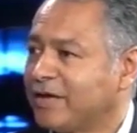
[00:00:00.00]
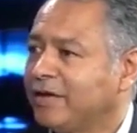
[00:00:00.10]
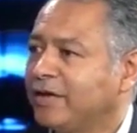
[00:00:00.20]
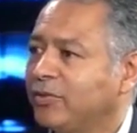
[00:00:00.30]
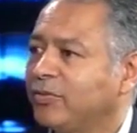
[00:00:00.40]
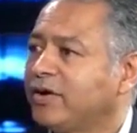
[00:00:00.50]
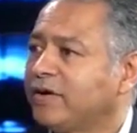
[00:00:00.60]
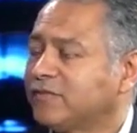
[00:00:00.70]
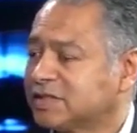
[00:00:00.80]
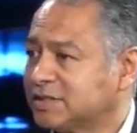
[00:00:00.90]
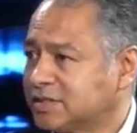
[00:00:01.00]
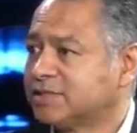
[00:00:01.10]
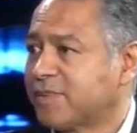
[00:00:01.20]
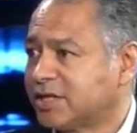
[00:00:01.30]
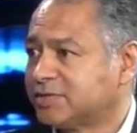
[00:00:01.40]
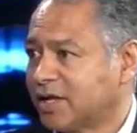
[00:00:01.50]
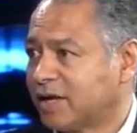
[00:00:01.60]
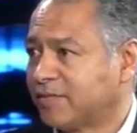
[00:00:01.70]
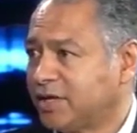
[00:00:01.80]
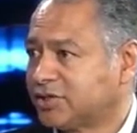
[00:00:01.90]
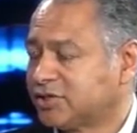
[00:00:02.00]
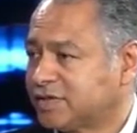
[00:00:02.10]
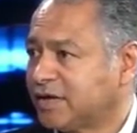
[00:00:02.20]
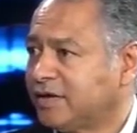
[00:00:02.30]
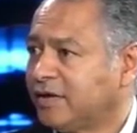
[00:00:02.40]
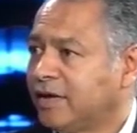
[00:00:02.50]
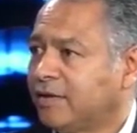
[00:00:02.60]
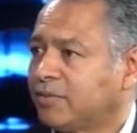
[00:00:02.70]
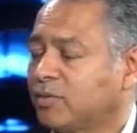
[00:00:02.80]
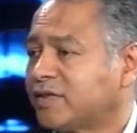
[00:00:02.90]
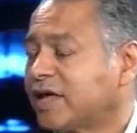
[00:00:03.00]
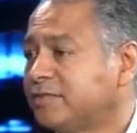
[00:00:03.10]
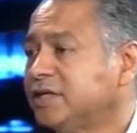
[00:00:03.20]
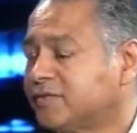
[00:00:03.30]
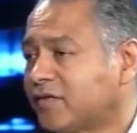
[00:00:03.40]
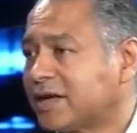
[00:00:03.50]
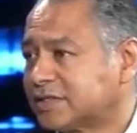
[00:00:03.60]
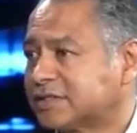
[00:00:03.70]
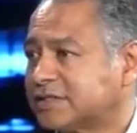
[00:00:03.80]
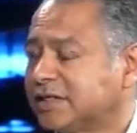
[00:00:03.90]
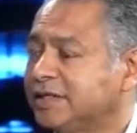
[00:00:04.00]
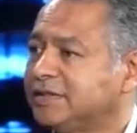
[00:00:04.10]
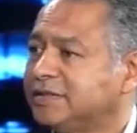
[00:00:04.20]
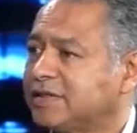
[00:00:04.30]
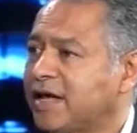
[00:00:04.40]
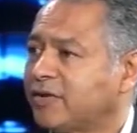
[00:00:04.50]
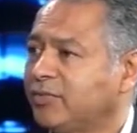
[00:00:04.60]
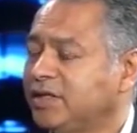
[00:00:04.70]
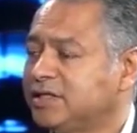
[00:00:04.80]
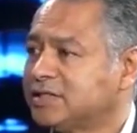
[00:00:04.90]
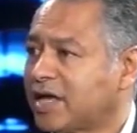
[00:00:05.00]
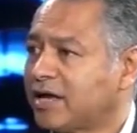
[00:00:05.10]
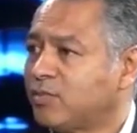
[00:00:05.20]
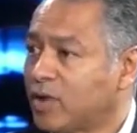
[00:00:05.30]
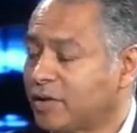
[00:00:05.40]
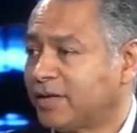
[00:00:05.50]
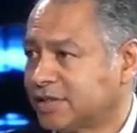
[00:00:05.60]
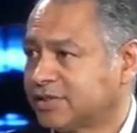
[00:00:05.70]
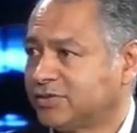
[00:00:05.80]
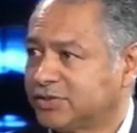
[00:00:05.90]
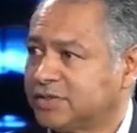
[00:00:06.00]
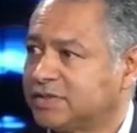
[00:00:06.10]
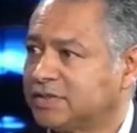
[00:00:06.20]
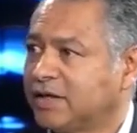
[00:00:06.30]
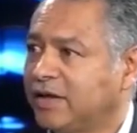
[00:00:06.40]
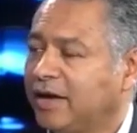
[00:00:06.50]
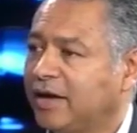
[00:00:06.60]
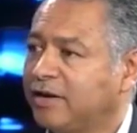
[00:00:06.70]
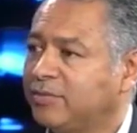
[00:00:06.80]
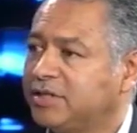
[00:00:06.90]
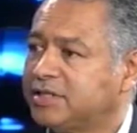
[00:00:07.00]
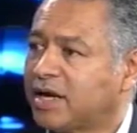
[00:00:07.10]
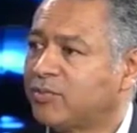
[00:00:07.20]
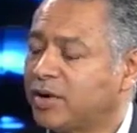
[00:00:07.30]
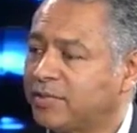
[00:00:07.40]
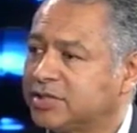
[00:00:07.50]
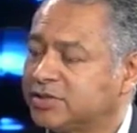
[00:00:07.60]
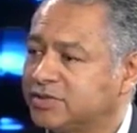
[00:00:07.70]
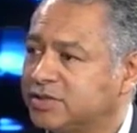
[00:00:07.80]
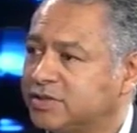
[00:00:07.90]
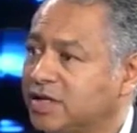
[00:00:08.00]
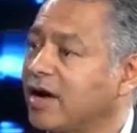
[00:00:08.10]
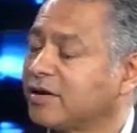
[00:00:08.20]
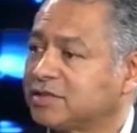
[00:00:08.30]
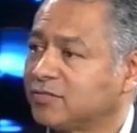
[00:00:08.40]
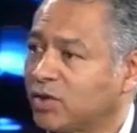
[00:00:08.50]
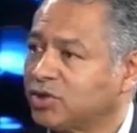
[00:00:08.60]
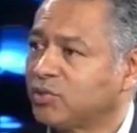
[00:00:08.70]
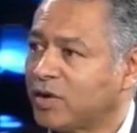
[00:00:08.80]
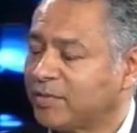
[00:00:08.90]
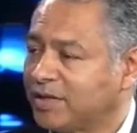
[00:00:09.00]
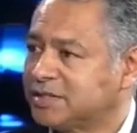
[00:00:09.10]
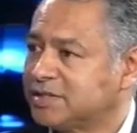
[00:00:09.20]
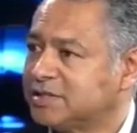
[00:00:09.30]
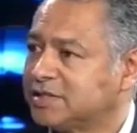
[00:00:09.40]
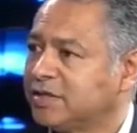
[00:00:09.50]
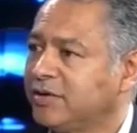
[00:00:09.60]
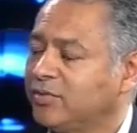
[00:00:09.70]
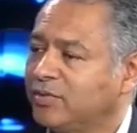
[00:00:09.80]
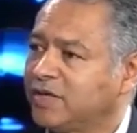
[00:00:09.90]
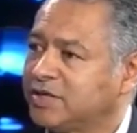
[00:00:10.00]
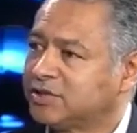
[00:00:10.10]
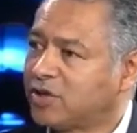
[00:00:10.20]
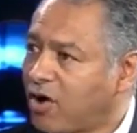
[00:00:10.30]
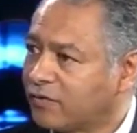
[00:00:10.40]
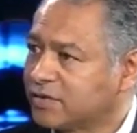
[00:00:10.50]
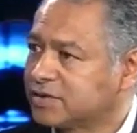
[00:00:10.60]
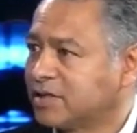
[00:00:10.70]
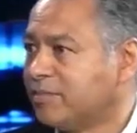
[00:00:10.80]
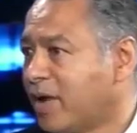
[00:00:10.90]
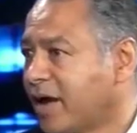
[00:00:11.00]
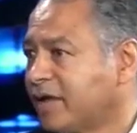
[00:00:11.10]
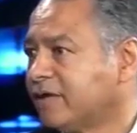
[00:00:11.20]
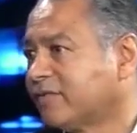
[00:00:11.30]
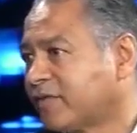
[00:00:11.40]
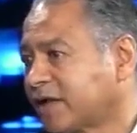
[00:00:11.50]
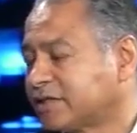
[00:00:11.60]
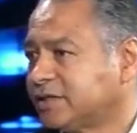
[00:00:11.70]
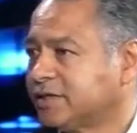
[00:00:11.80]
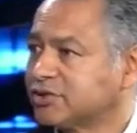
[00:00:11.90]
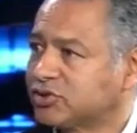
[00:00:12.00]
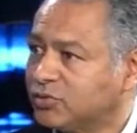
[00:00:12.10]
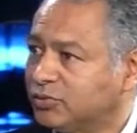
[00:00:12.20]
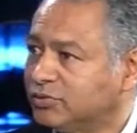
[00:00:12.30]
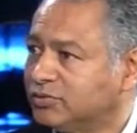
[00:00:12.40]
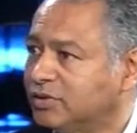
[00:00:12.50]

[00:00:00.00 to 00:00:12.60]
We're a facilities management company, as you said, but what that means for us is that we design workplace solutions. And we design workplace solutions regardless of what your workplace is, whether it's an office, a mine, a factory, a school,